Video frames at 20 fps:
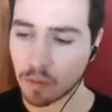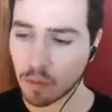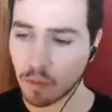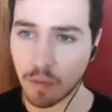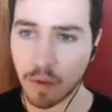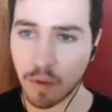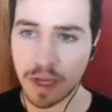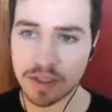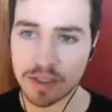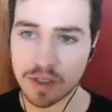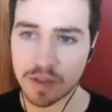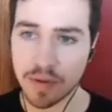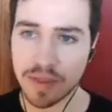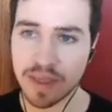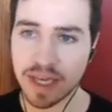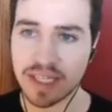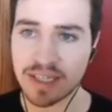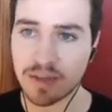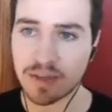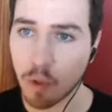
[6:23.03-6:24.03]
What do
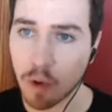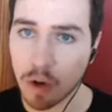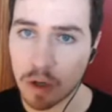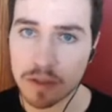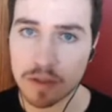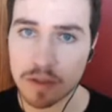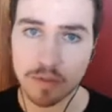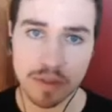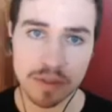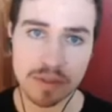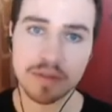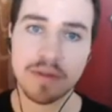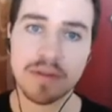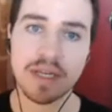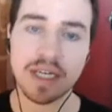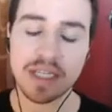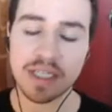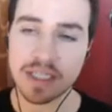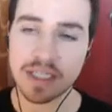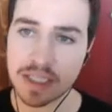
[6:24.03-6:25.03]
they want? What do
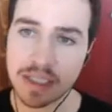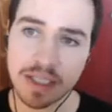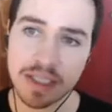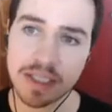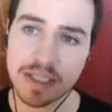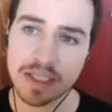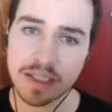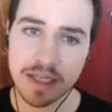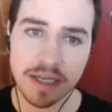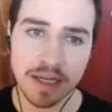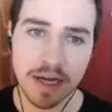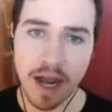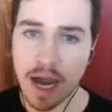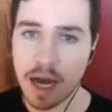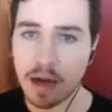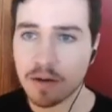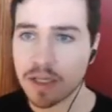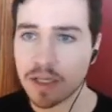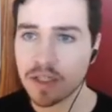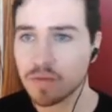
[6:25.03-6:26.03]
they need? And
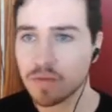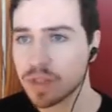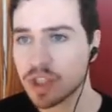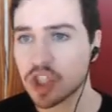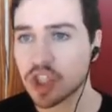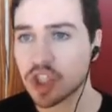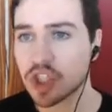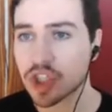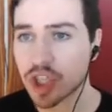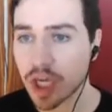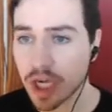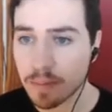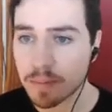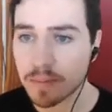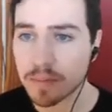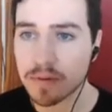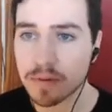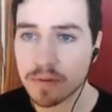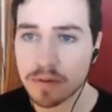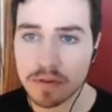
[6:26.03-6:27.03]
how can we shape
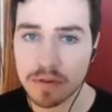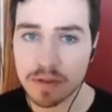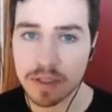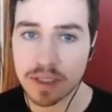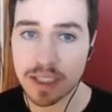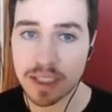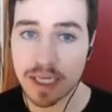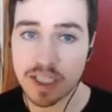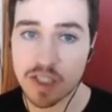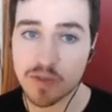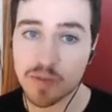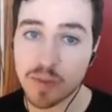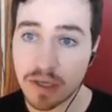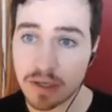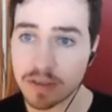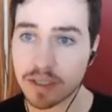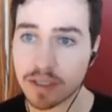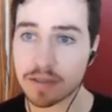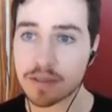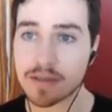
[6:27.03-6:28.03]
the
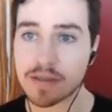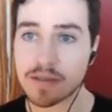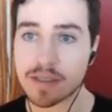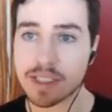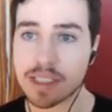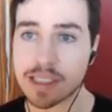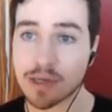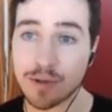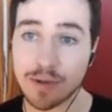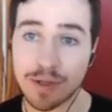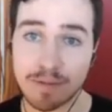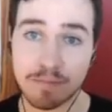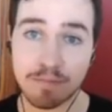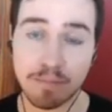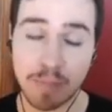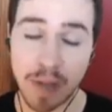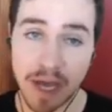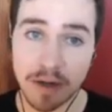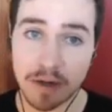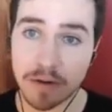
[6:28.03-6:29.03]
experience so it
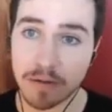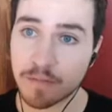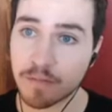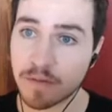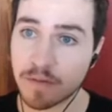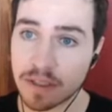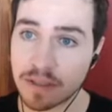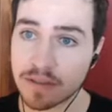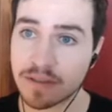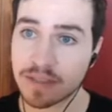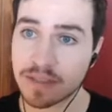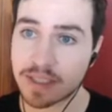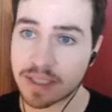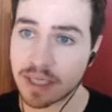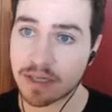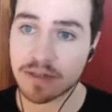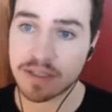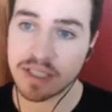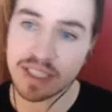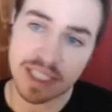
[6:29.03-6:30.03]
better fills
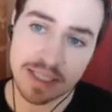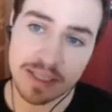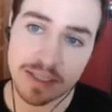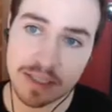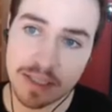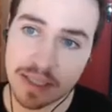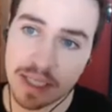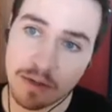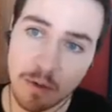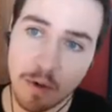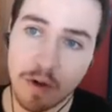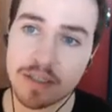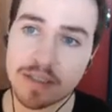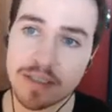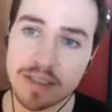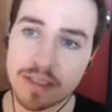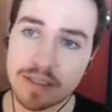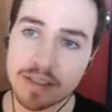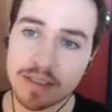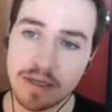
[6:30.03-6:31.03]
their needs and
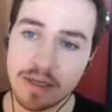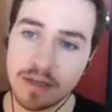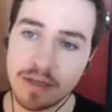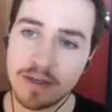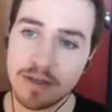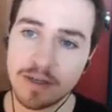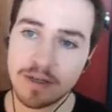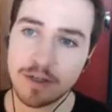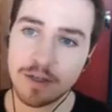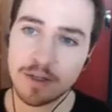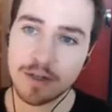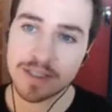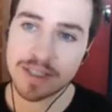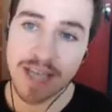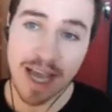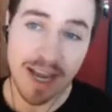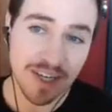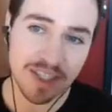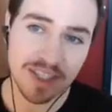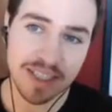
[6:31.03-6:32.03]
wants? It's
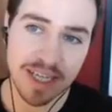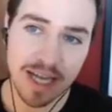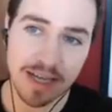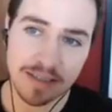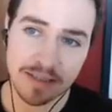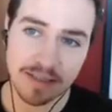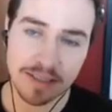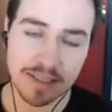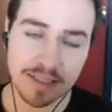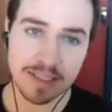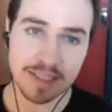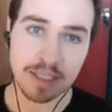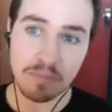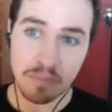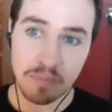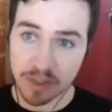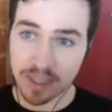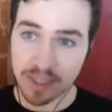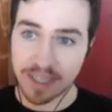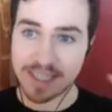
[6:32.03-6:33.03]
actually as
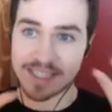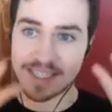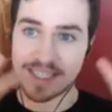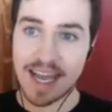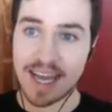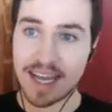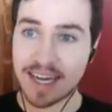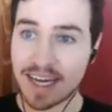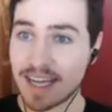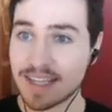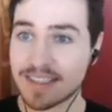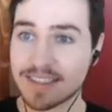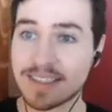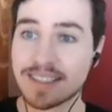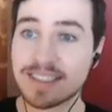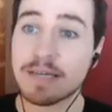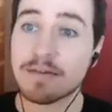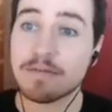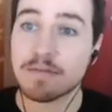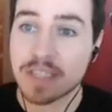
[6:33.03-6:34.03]
simple as that, as a
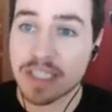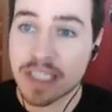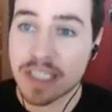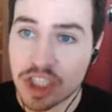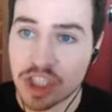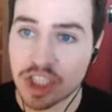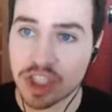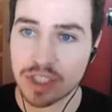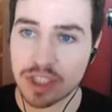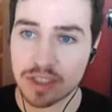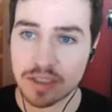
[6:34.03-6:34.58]
definition.